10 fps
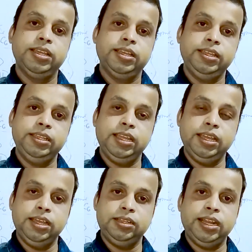in
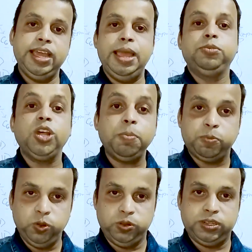the absorbed
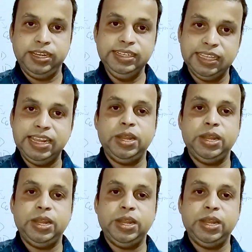food inside